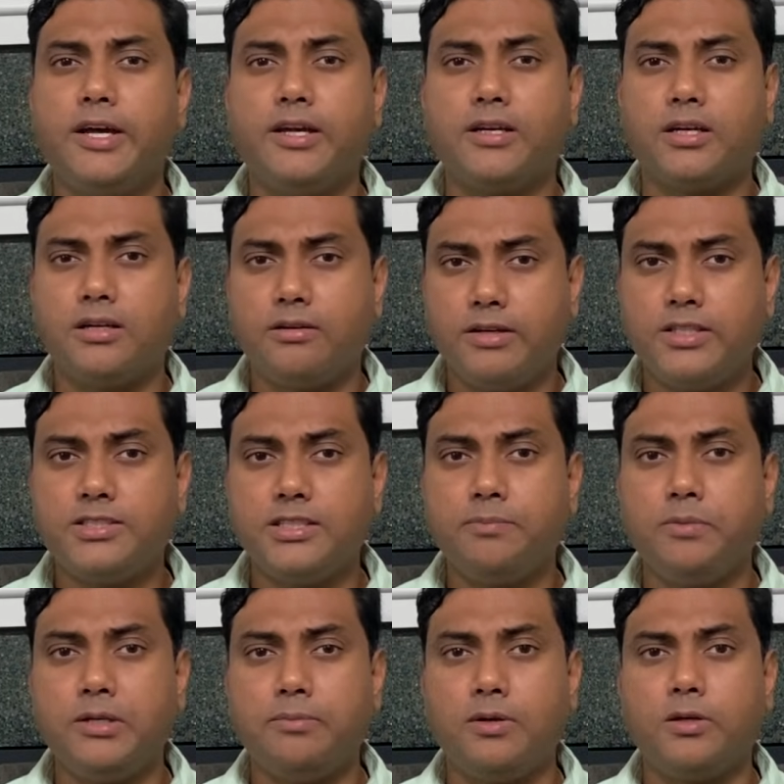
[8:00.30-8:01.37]
encouraging
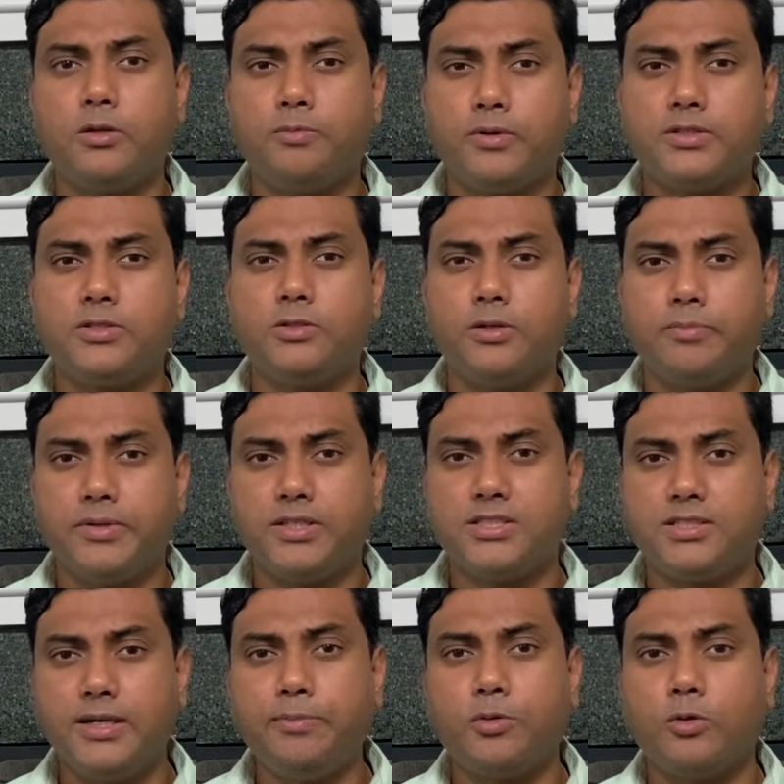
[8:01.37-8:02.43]
people to pursue a
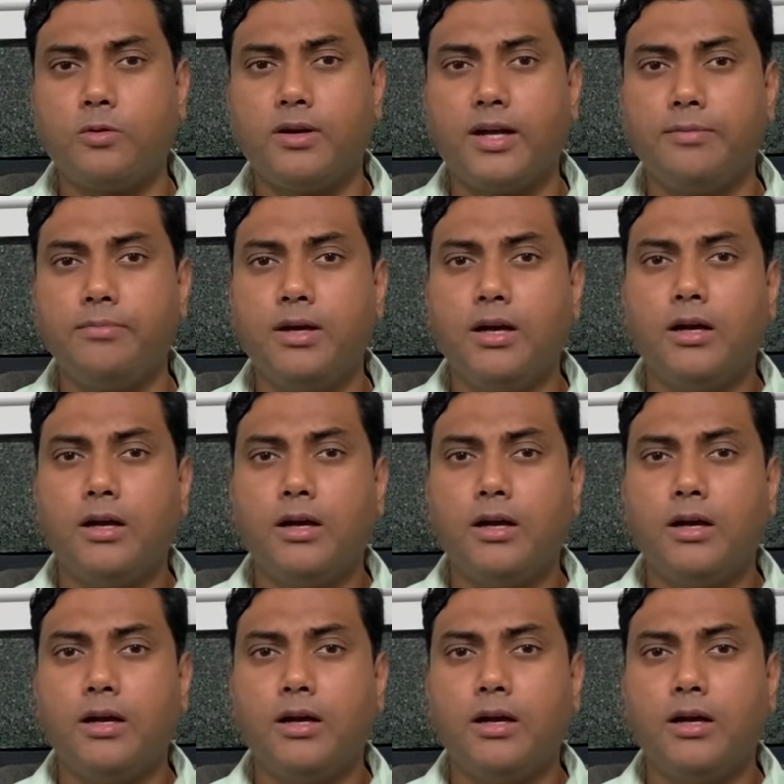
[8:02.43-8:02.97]
PhD program,